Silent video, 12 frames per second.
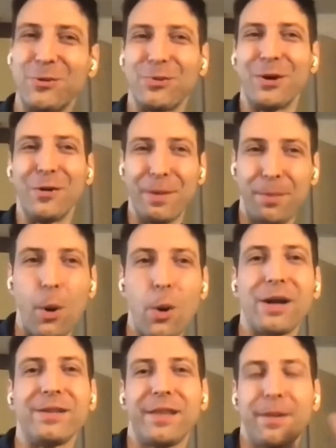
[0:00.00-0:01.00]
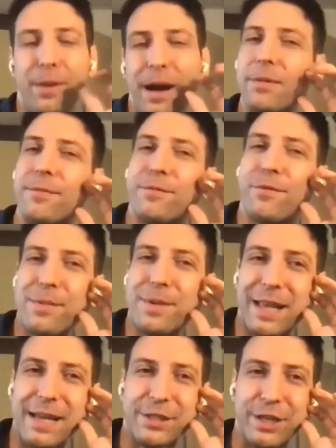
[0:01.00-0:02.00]
grow the borders of the problem
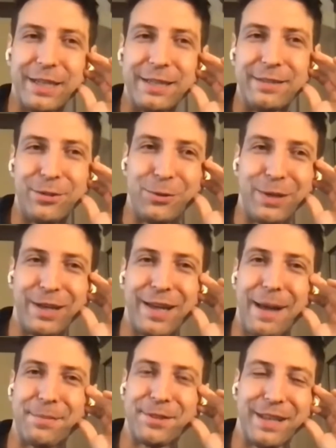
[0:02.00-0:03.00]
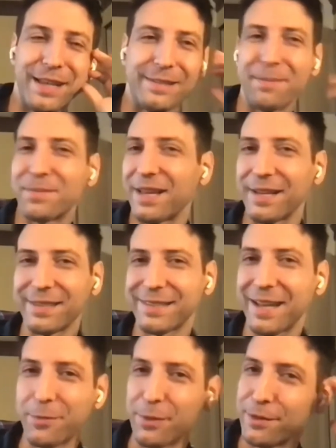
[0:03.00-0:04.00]
formulation to encapsulate some things
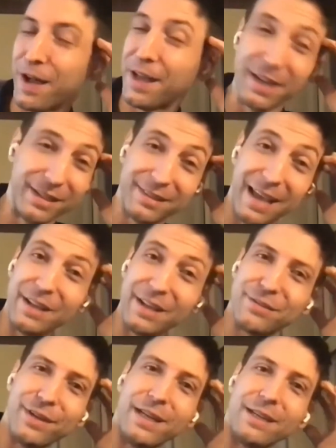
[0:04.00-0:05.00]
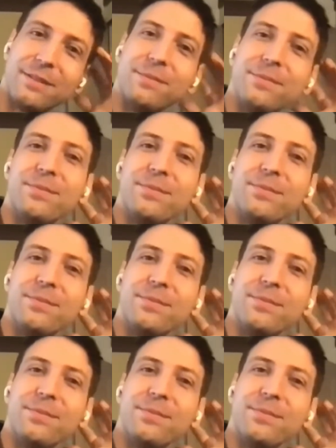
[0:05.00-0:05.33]
that we find unsatisfying.